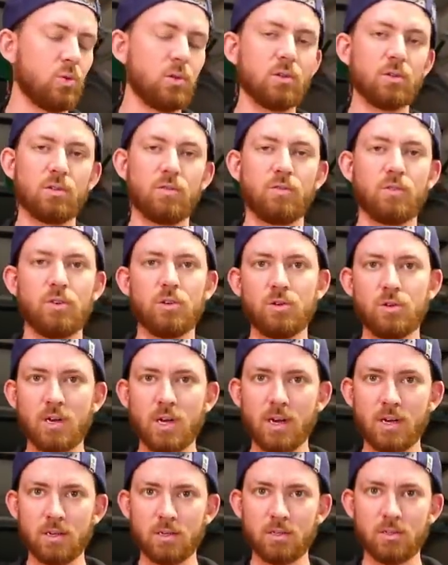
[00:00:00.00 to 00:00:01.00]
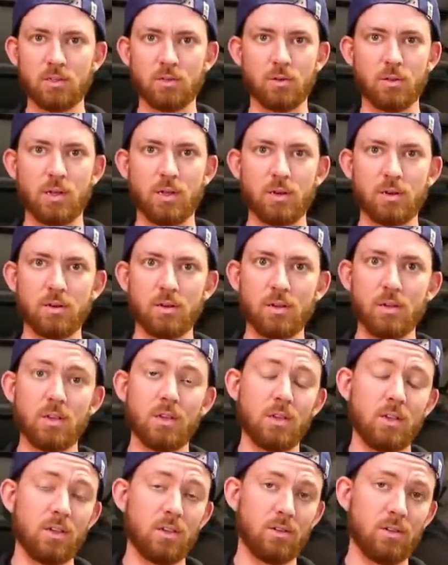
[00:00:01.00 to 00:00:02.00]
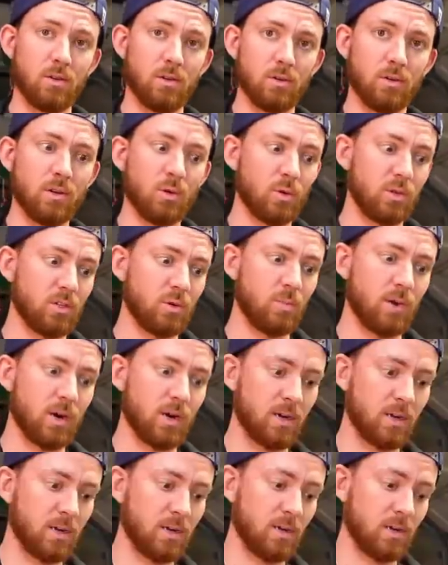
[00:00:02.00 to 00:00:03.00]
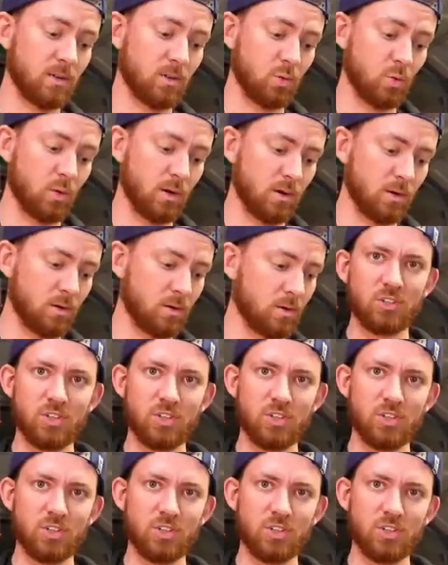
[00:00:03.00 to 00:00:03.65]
reels for you guys so that y'all know what to buy as well.